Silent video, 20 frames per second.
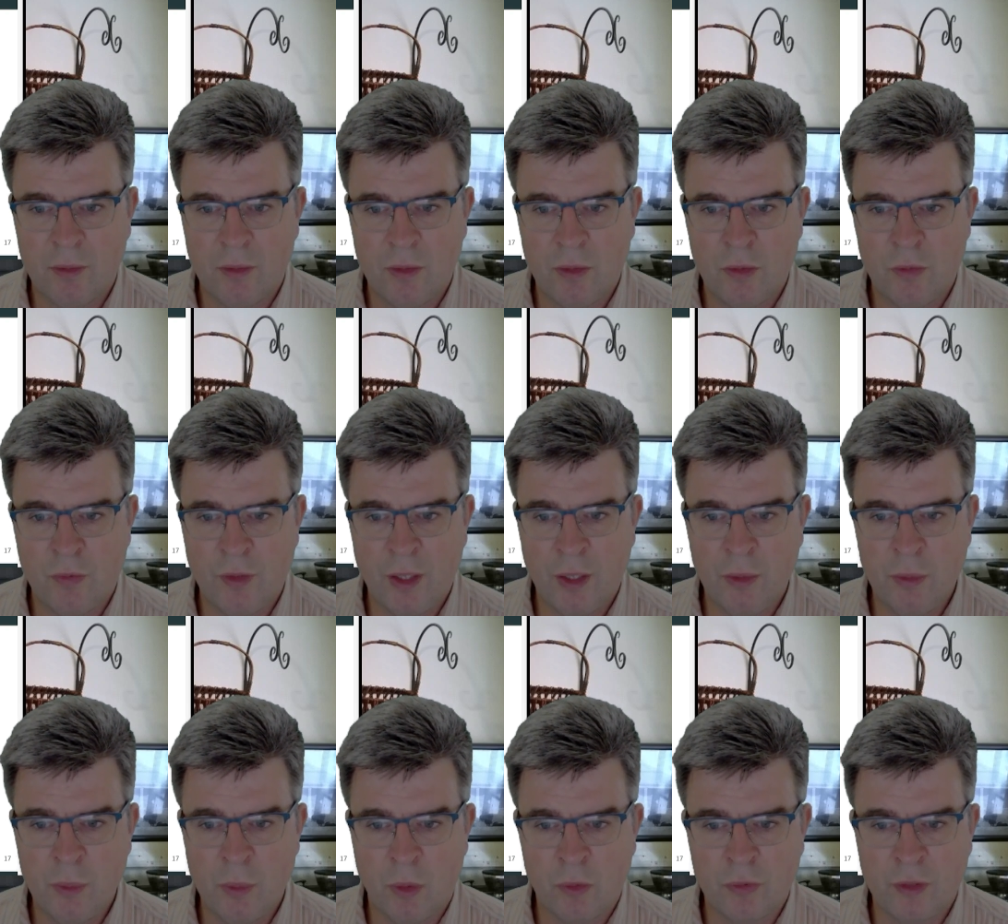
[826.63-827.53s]
The
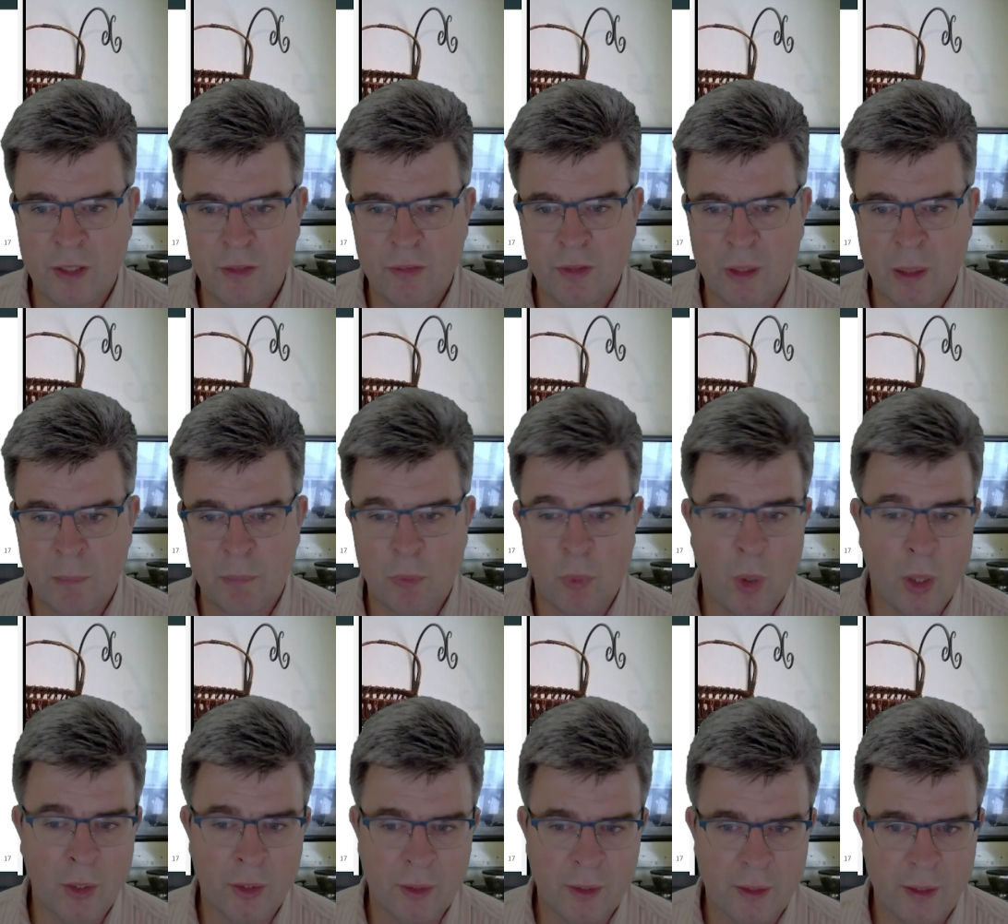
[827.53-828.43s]
value of giving up
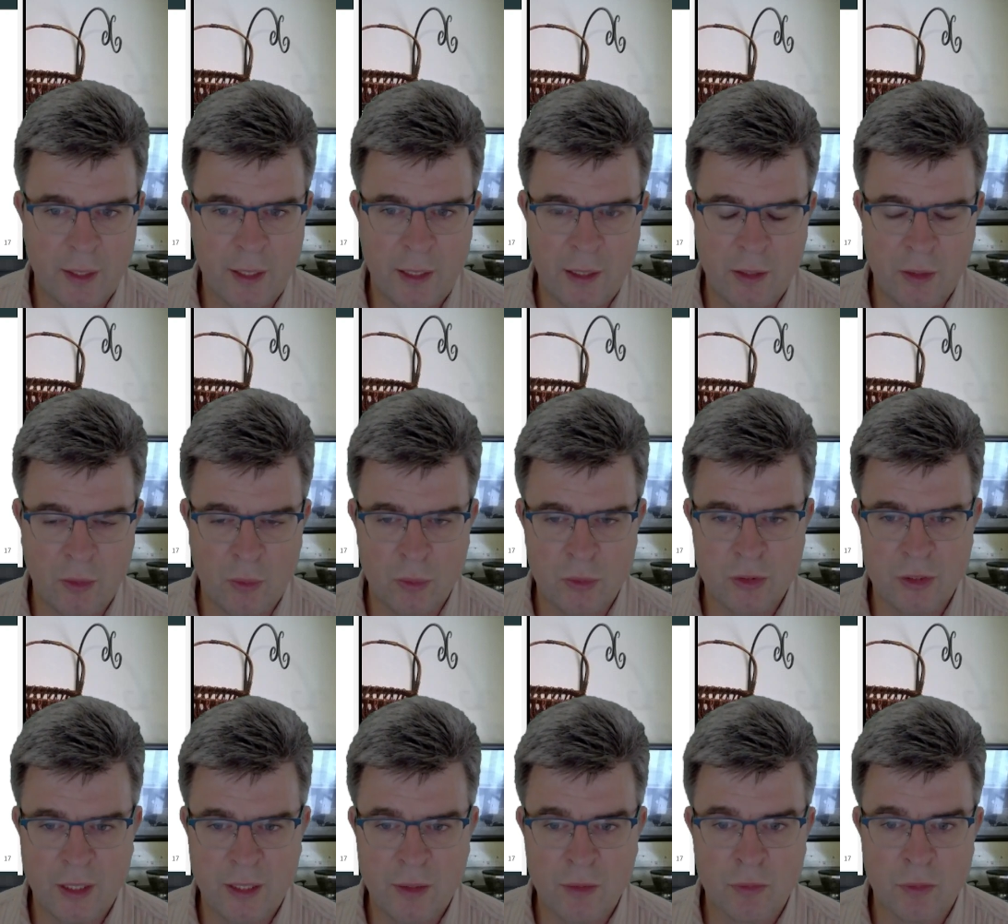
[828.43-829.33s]
1 in the good
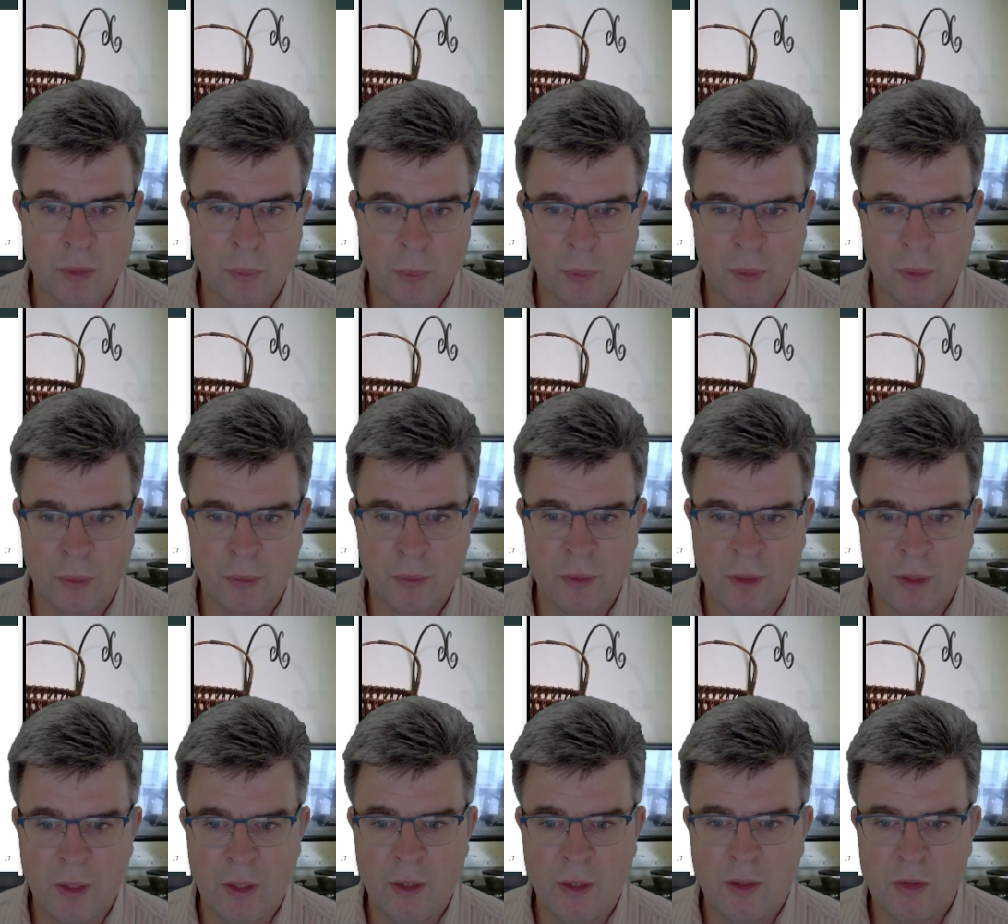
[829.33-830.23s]
state of the world
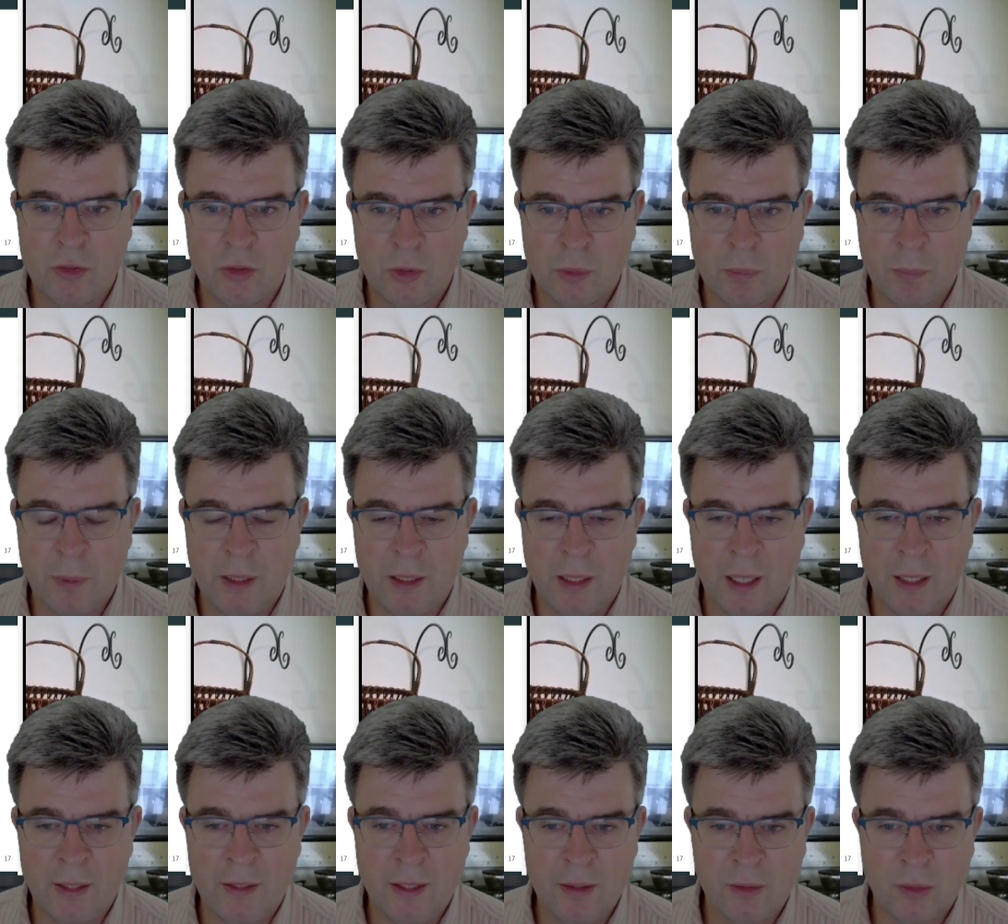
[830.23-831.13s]
should be
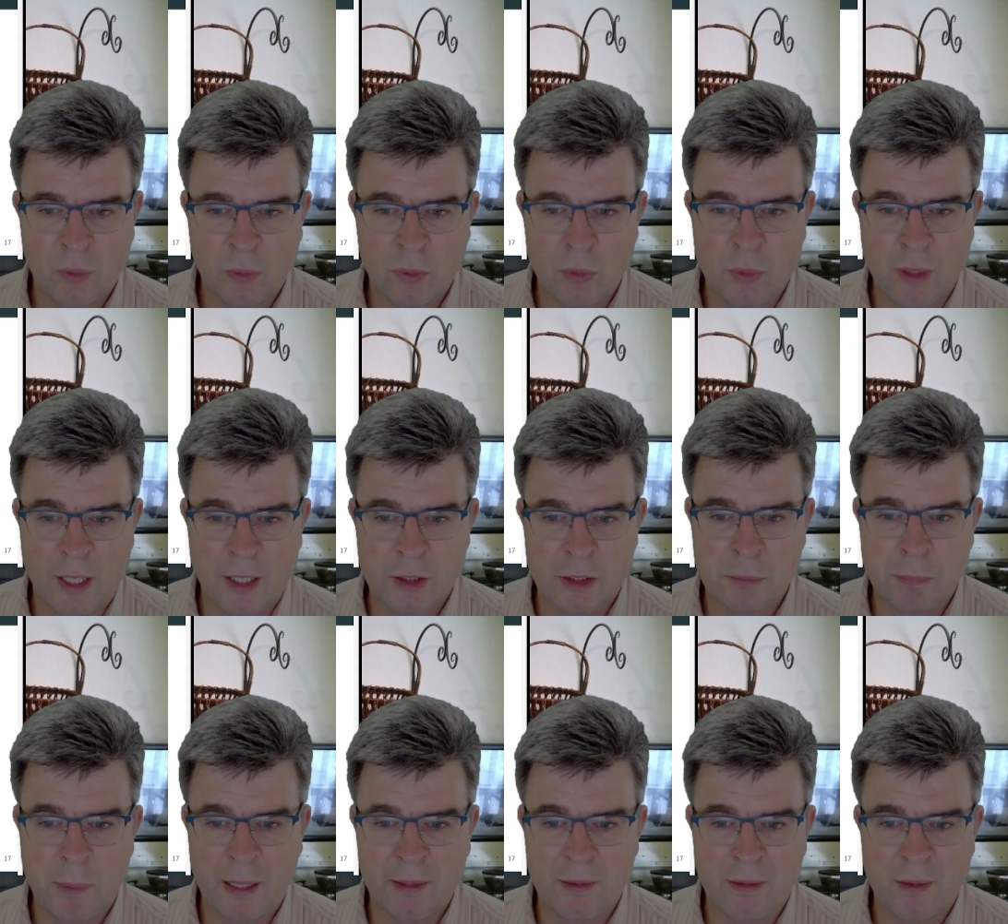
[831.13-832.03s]
identical to the
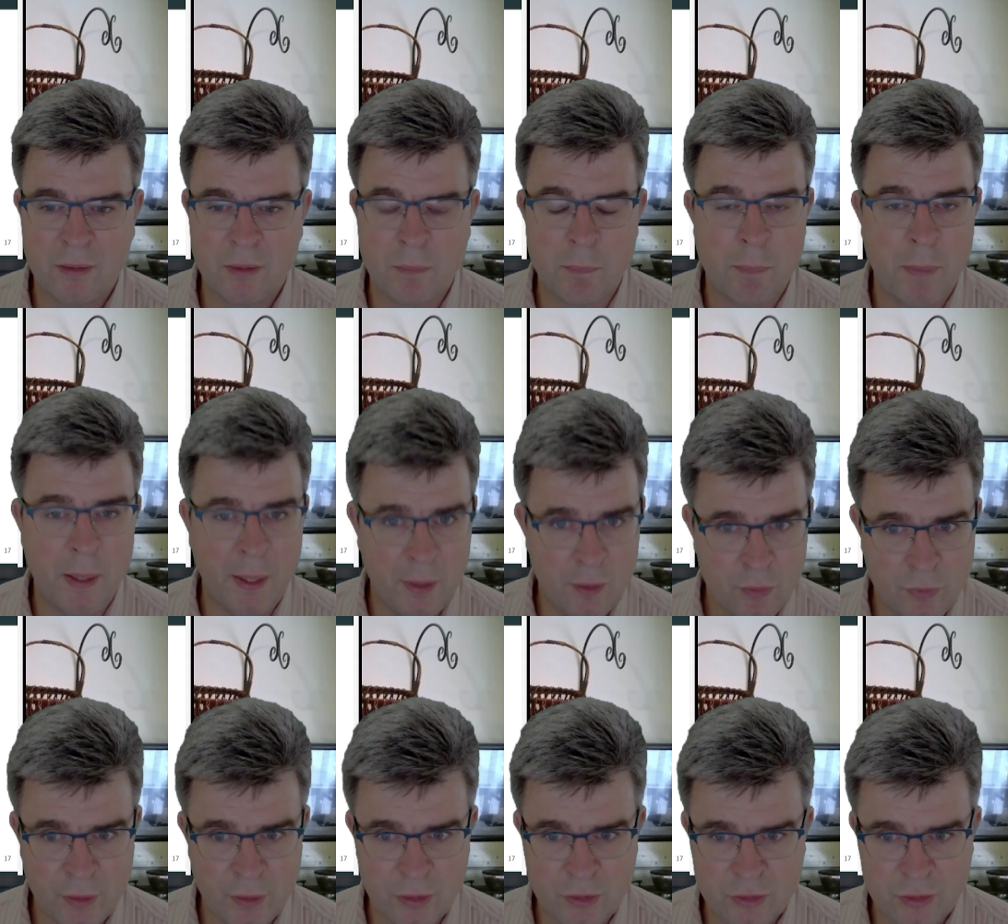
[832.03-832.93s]
expected
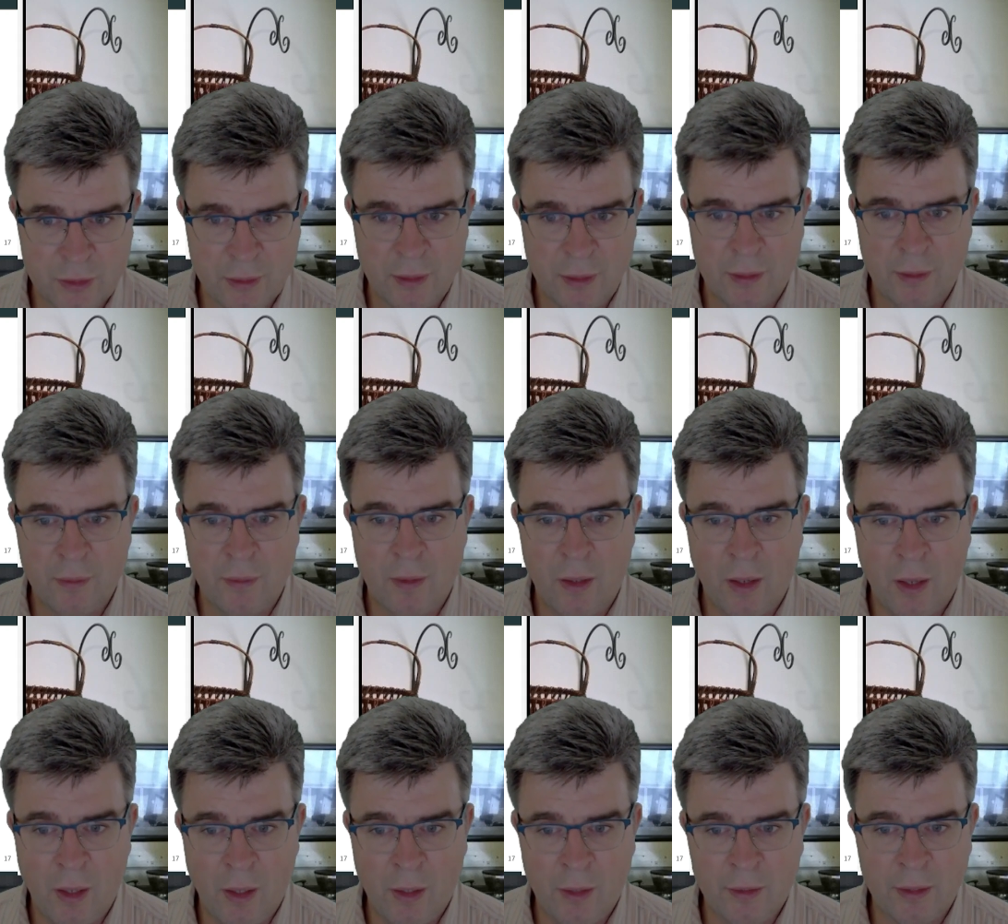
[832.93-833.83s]
benefit
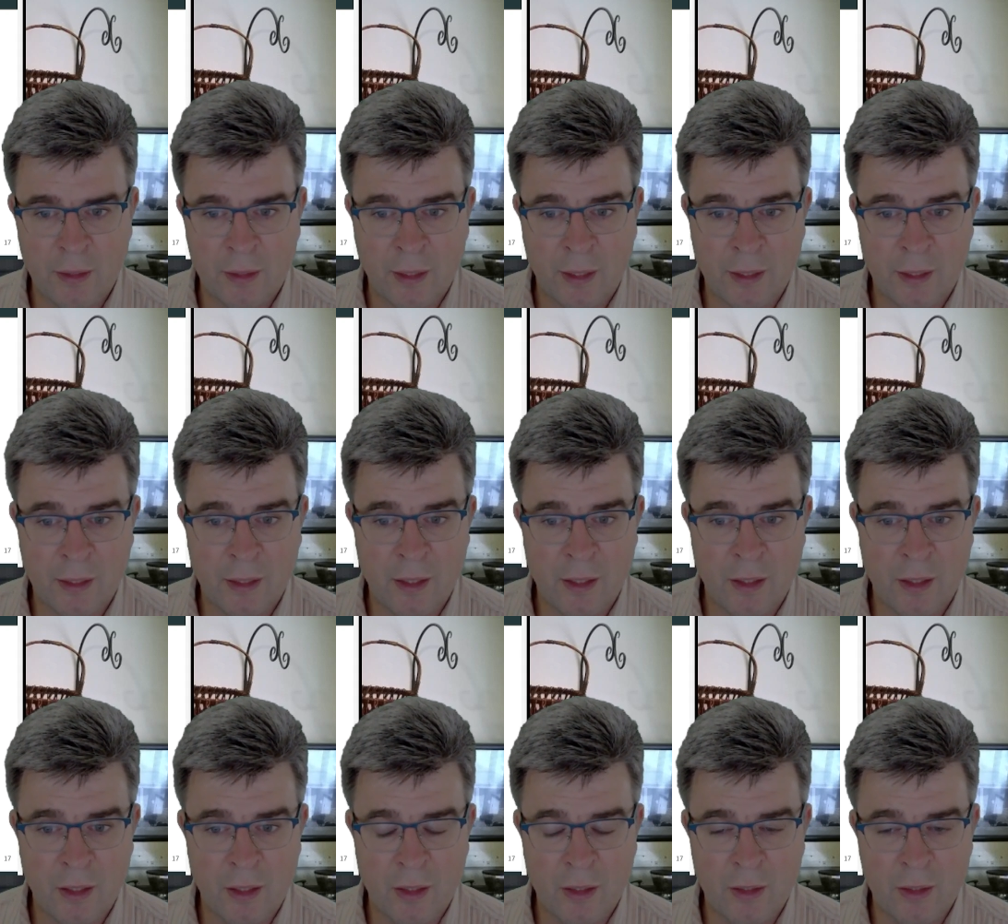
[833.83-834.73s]
that I
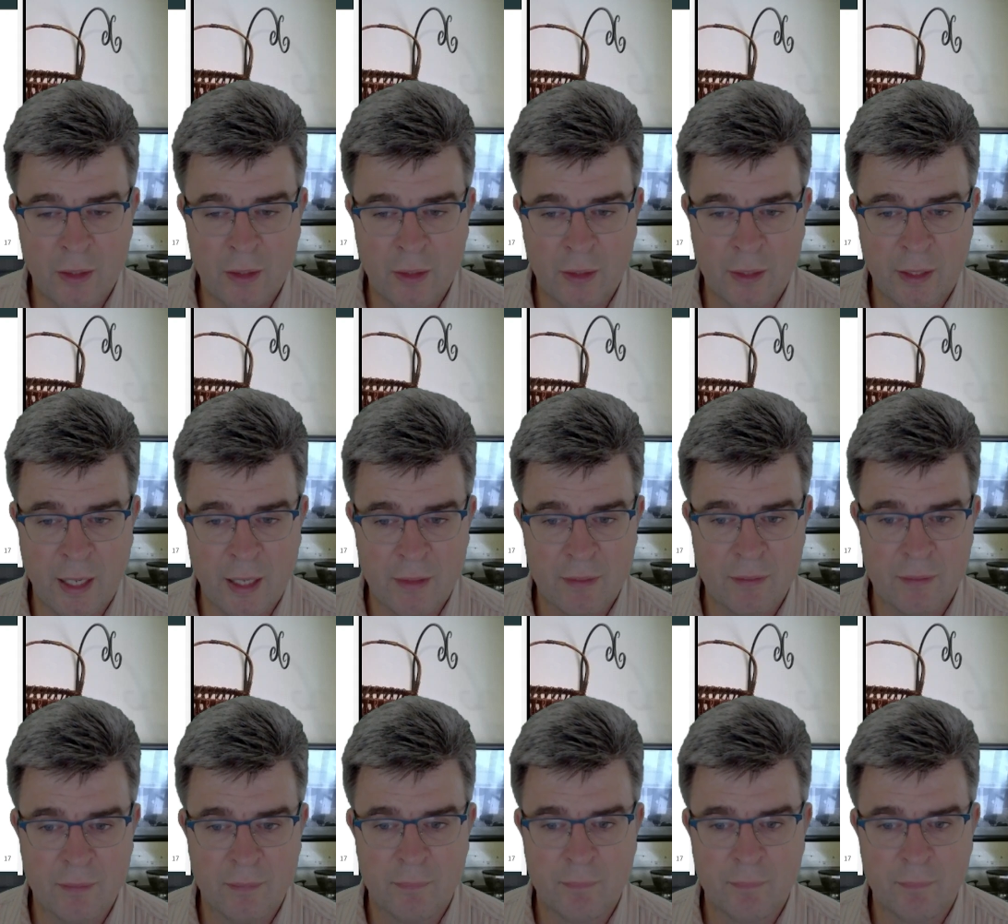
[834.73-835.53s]
get